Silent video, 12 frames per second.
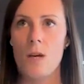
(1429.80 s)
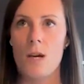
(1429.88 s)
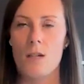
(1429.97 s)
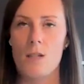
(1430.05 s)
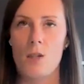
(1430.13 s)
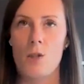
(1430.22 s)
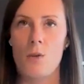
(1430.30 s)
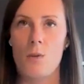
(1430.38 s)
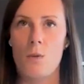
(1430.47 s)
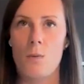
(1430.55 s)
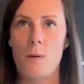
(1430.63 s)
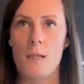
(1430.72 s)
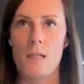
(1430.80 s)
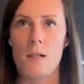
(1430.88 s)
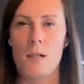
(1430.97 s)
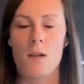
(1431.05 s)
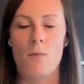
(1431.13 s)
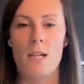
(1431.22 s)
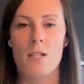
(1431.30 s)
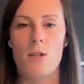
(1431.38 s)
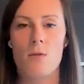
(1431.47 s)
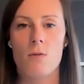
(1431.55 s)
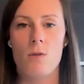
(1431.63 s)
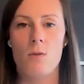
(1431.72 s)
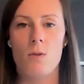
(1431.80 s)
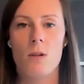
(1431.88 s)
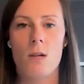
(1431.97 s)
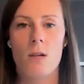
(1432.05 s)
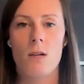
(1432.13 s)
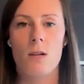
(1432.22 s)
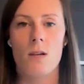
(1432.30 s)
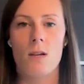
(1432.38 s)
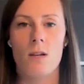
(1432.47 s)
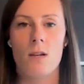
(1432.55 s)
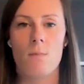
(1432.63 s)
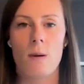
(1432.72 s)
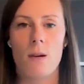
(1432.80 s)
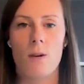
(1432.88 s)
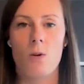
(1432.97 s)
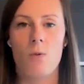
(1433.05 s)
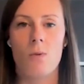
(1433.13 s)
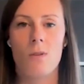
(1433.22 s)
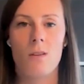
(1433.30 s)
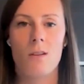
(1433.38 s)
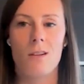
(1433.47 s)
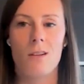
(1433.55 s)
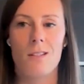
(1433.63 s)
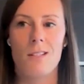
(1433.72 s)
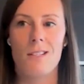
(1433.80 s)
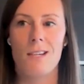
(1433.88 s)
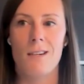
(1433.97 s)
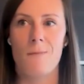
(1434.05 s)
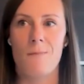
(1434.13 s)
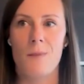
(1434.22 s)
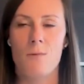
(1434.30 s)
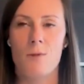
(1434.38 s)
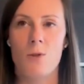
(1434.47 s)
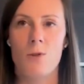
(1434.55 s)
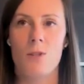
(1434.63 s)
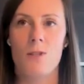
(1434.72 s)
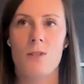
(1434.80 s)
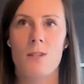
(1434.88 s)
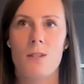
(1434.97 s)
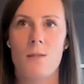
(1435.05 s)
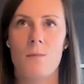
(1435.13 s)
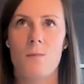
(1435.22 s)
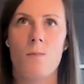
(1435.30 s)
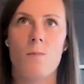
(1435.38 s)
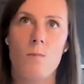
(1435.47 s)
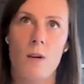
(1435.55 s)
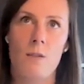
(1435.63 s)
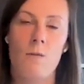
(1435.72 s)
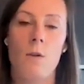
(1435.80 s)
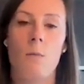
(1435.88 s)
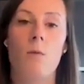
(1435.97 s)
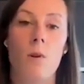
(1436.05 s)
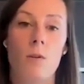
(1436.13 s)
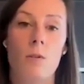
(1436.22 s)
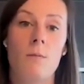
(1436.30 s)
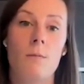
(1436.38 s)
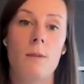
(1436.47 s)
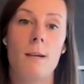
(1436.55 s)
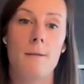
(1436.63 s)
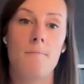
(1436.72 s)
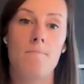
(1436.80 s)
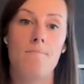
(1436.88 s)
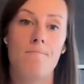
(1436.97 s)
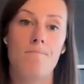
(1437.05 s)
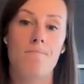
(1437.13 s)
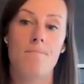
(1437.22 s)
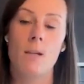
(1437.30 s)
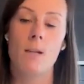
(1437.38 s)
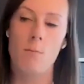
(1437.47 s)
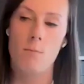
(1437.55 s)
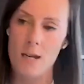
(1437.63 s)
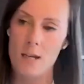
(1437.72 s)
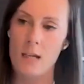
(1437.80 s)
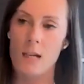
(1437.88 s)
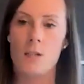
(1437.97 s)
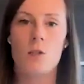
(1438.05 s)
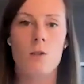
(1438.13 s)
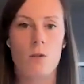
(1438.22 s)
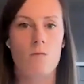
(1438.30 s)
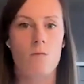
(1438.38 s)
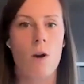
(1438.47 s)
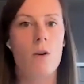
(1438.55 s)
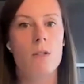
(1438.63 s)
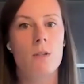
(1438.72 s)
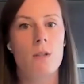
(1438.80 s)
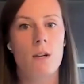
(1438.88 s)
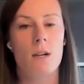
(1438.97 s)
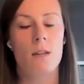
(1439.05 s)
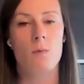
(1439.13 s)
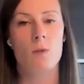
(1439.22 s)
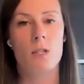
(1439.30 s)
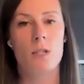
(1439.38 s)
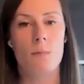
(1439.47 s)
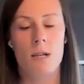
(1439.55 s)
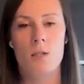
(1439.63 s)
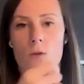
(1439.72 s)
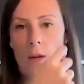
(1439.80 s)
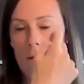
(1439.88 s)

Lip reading: we had to do basically a race through Baku, and it was on where the Formula One, the main kind of road, which is the main